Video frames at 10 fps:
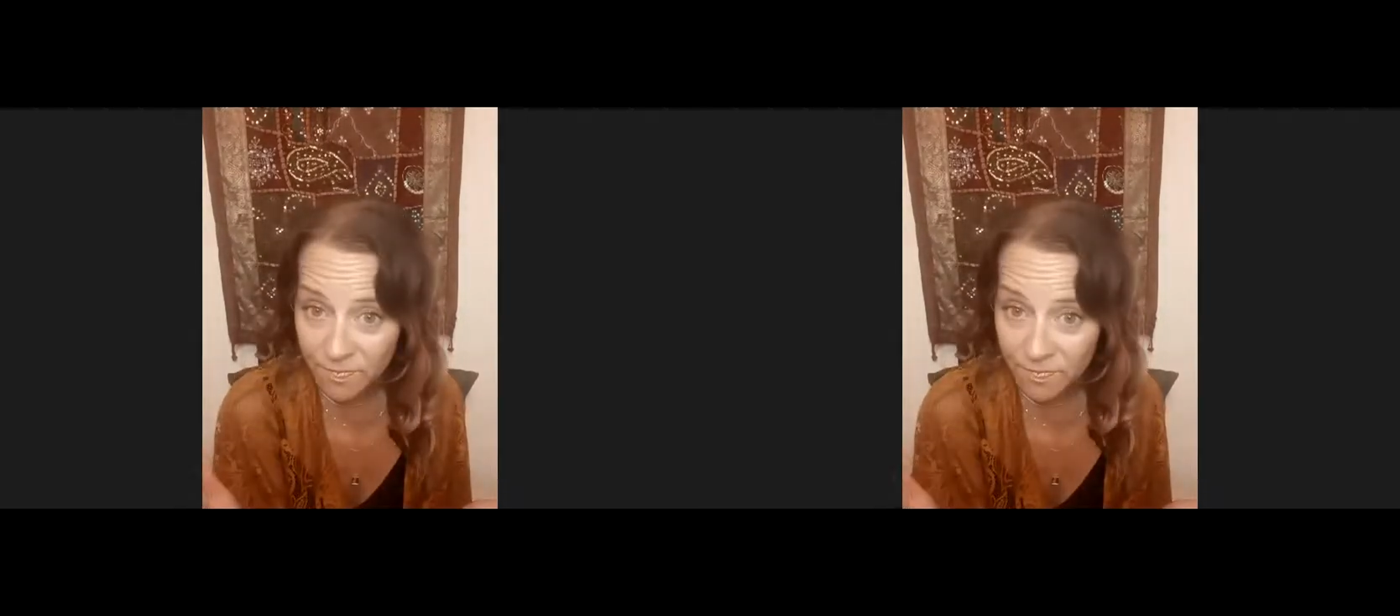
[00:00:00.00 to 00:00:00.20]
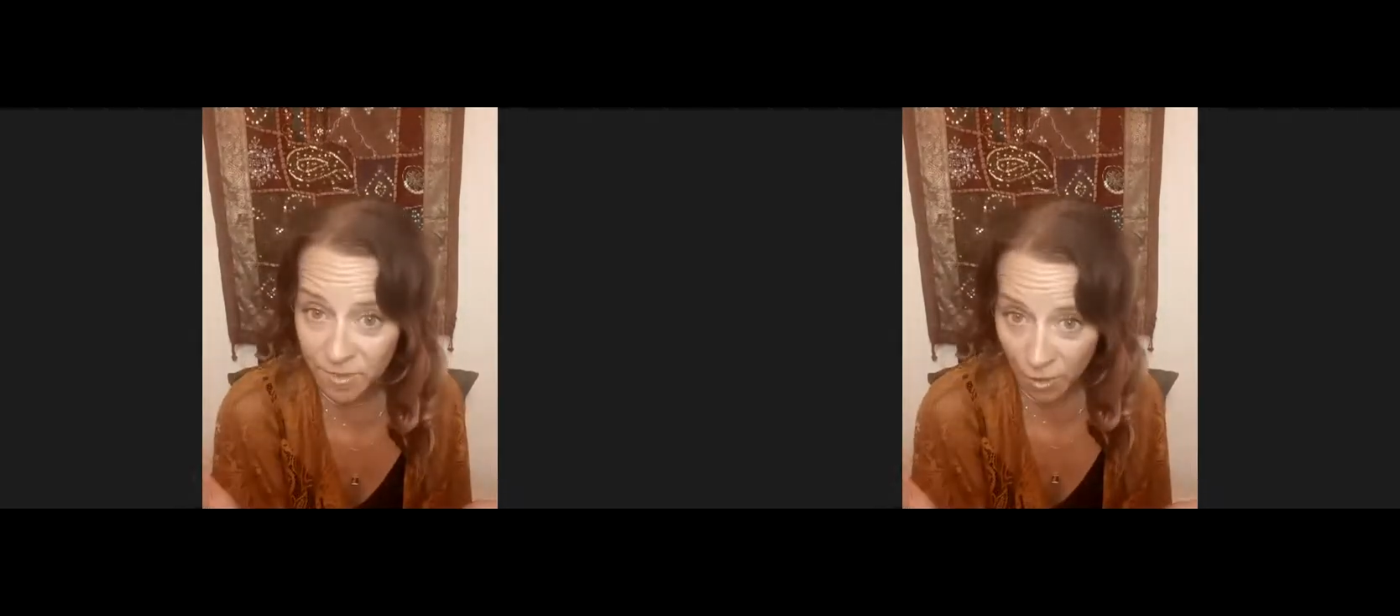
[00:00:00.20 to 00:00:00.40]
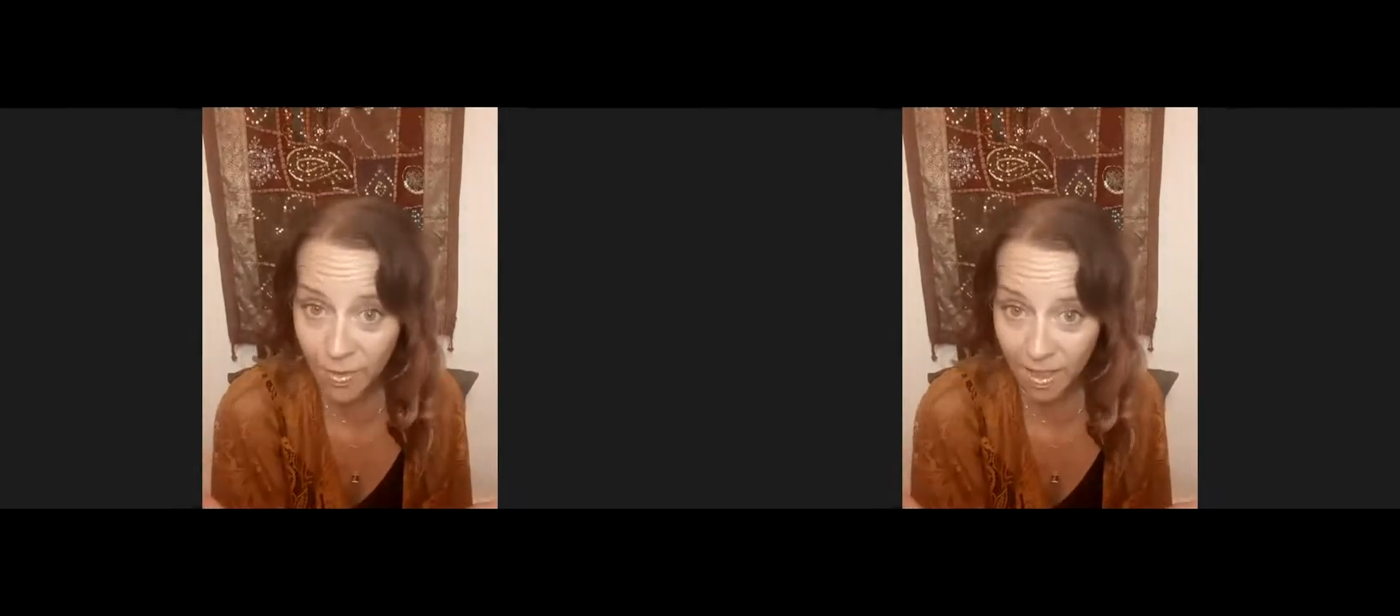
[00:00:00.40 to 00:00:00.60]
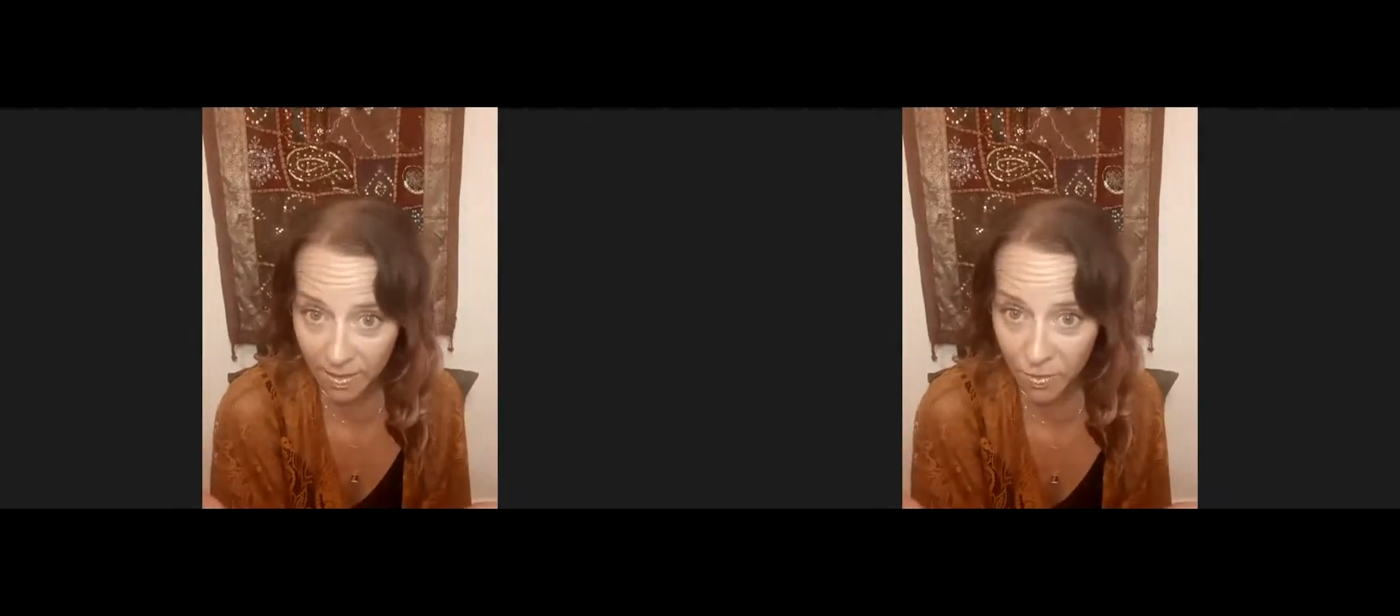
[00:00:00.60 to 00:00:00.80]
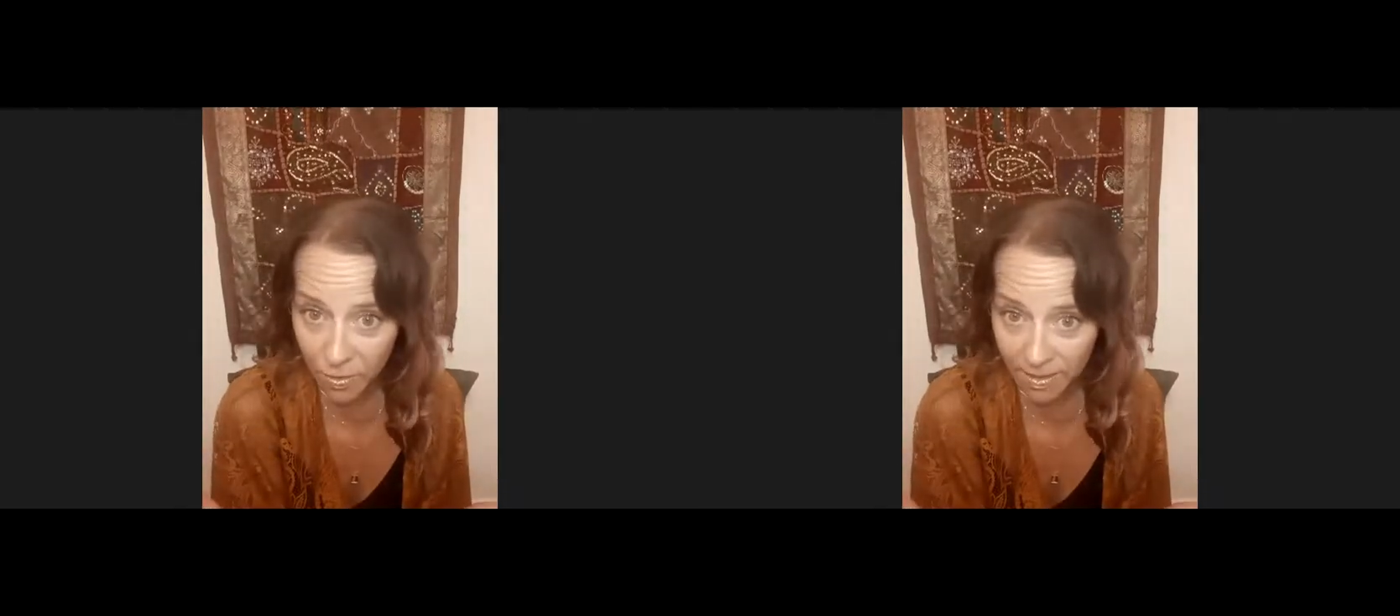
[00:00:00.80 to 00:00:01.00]
yoga
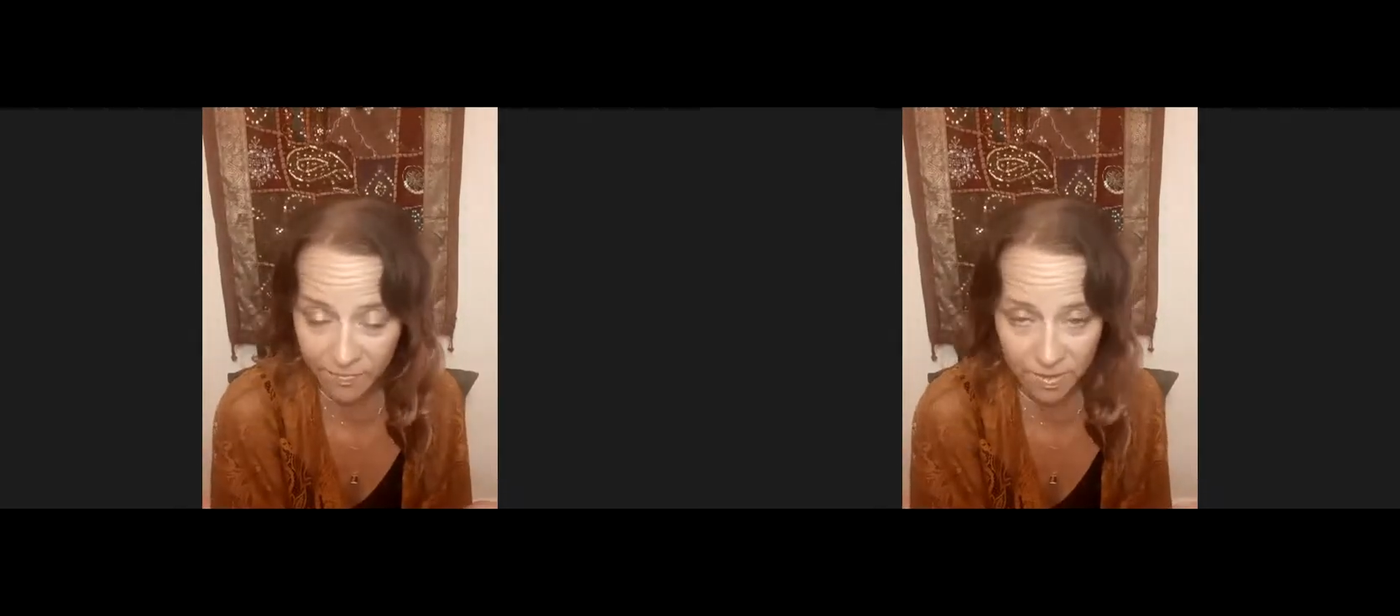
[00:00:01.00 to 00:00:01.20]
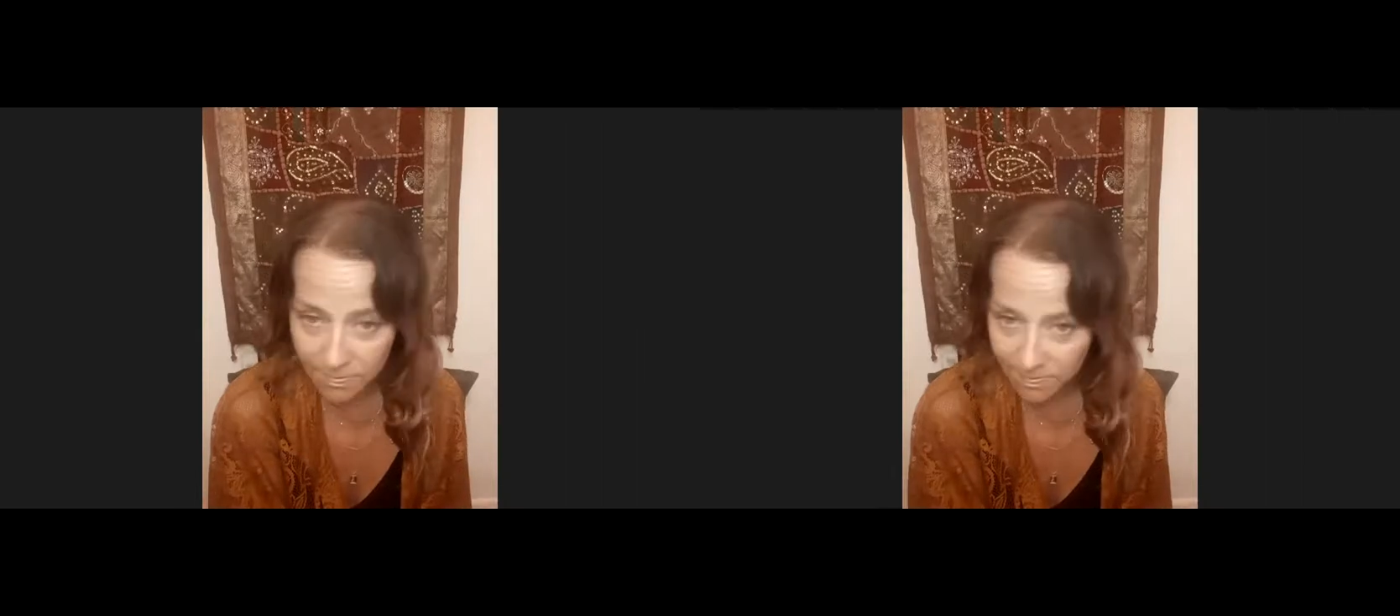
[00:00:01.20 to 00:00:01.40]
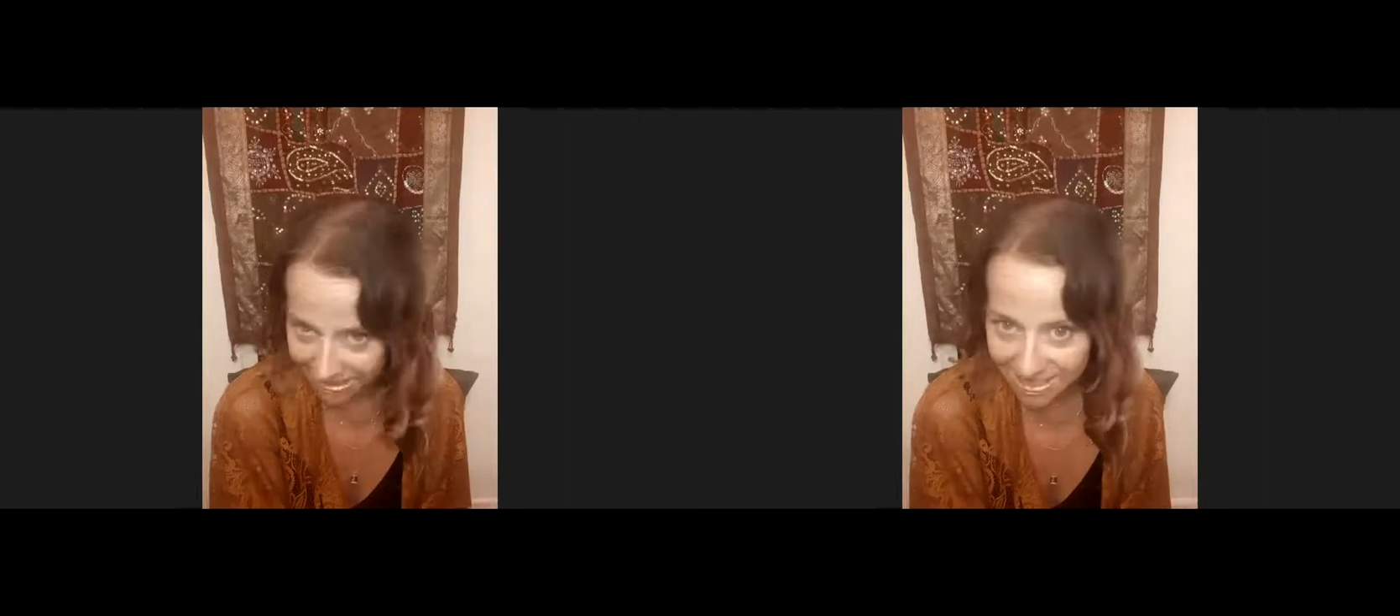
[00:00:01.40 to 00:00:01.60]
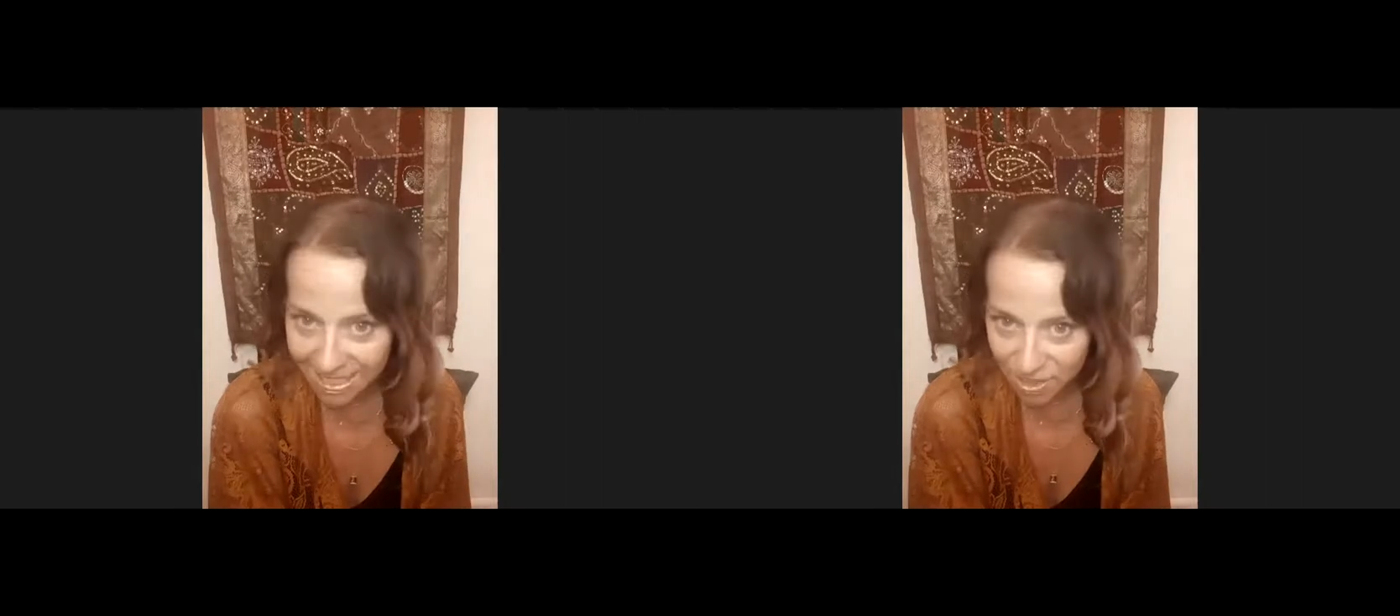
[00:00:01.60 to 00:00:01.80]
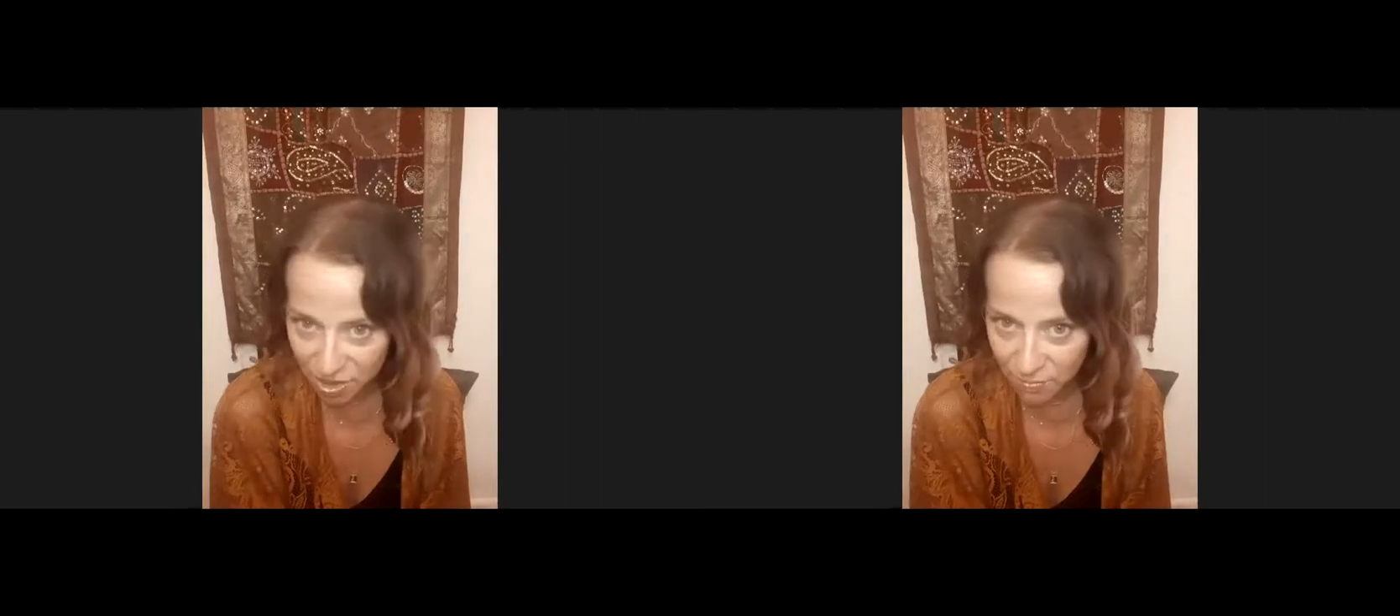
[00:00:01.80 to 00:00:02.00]
or even
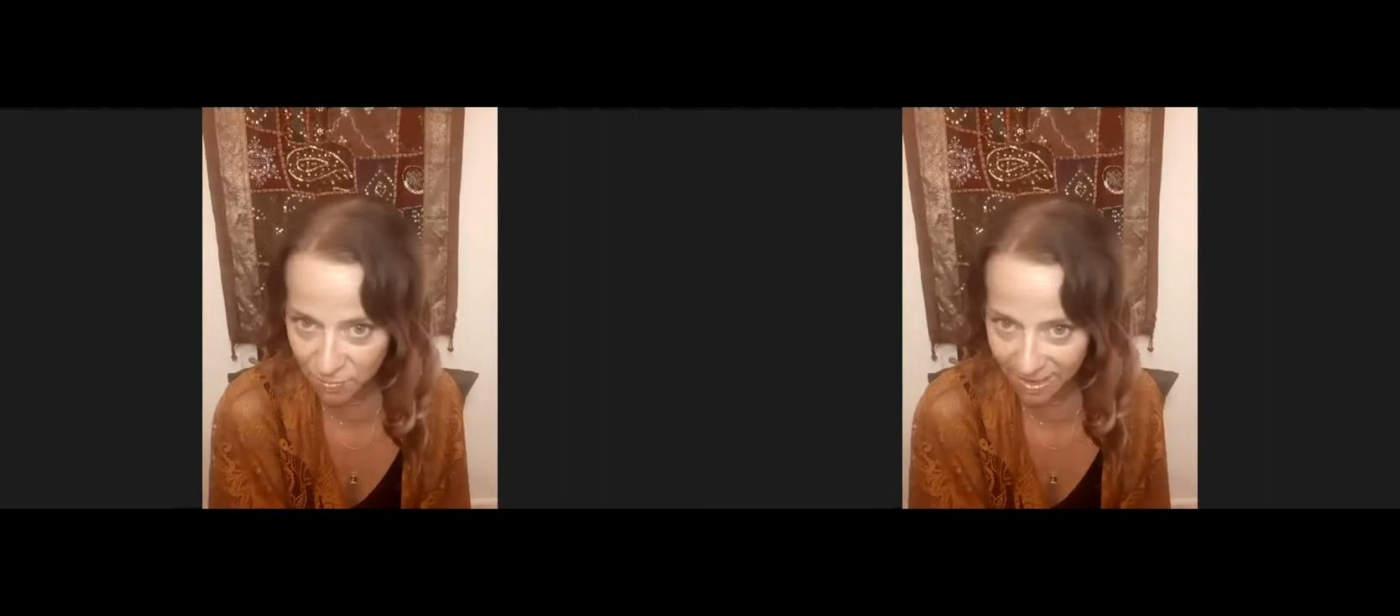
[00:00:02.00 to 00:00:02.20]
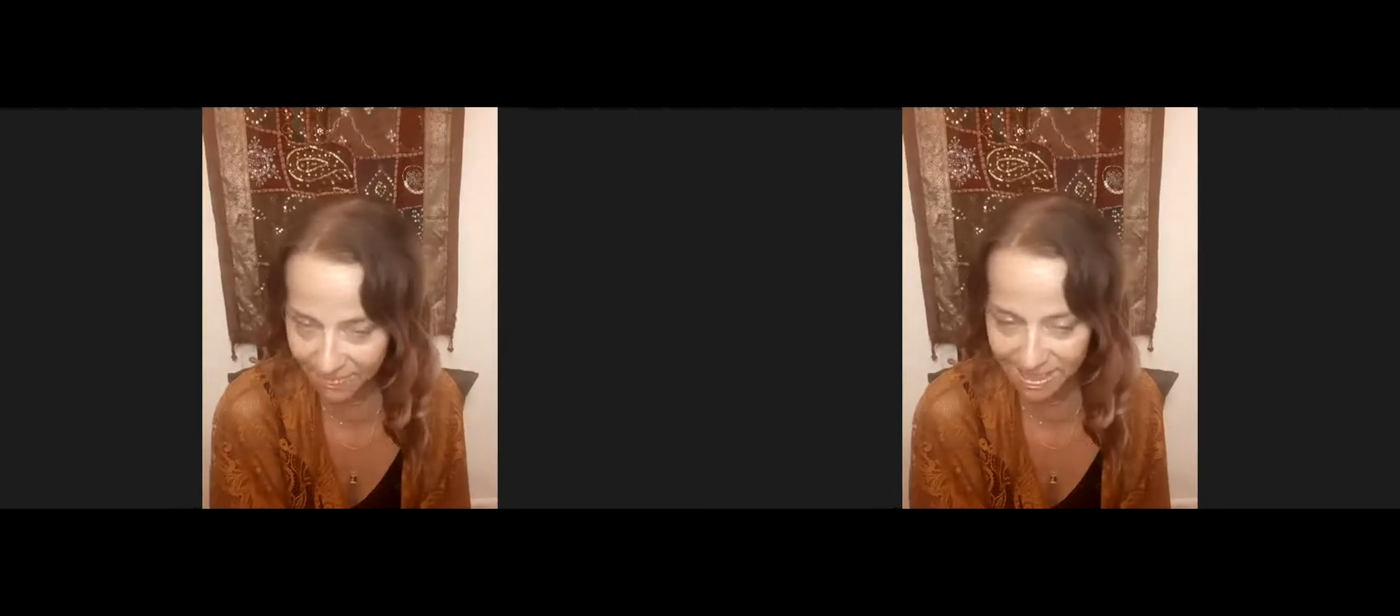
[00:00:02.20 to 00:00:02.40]
meditation, right?